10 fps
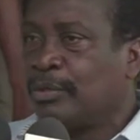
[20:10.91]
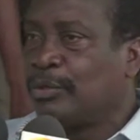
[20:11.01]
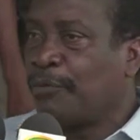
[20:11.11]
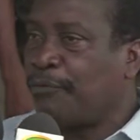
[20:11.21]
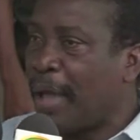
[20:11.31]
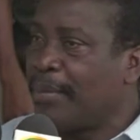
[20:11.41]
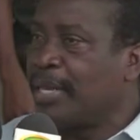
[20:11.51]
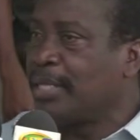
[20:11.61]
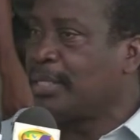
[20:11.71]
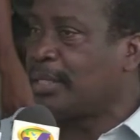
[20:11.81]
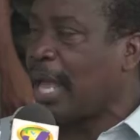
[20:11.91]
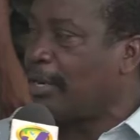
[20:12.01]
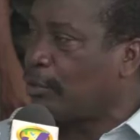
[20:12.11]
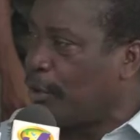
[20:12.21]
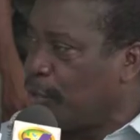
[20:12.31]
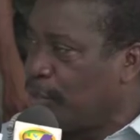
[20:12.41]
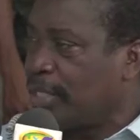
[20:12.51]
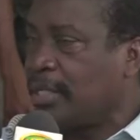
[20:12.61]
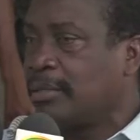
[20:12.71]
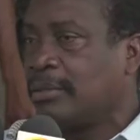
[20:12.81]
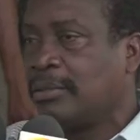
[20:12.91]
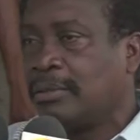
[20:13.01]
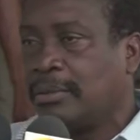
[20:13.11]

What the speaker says: to families and communities.